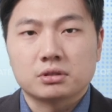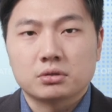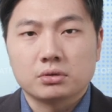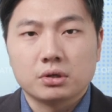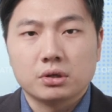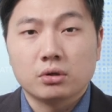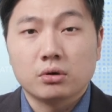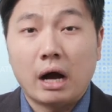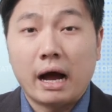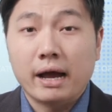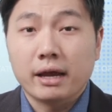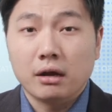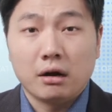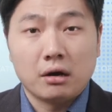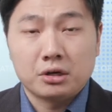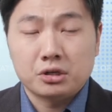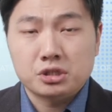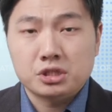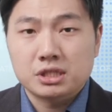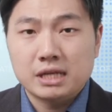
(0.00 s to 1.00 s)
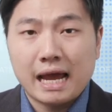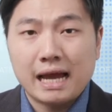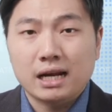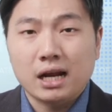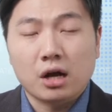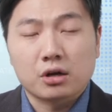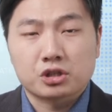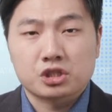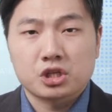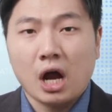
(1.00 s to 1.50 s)
to you, I understand
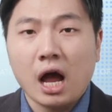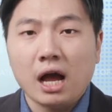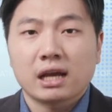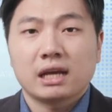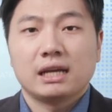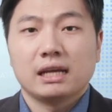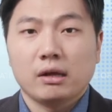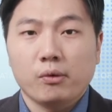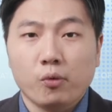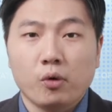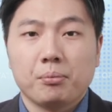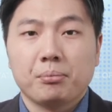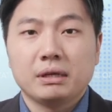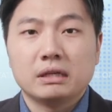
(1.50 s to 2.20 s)
how shocking it would